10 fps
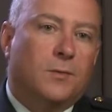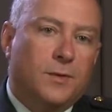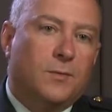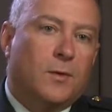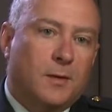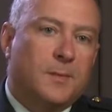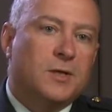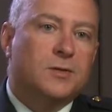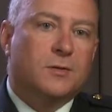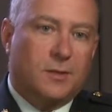we want to
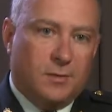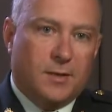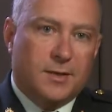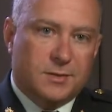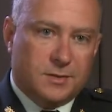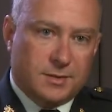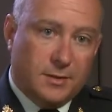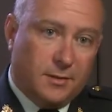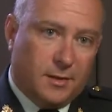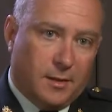make sure that you guys are
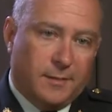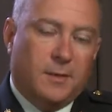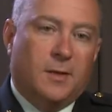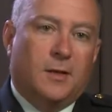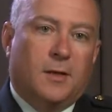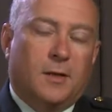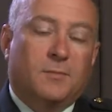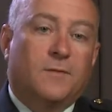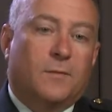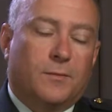skilled on
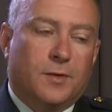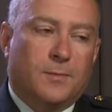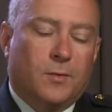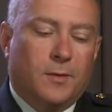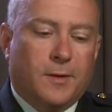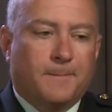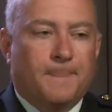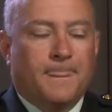before we deploy.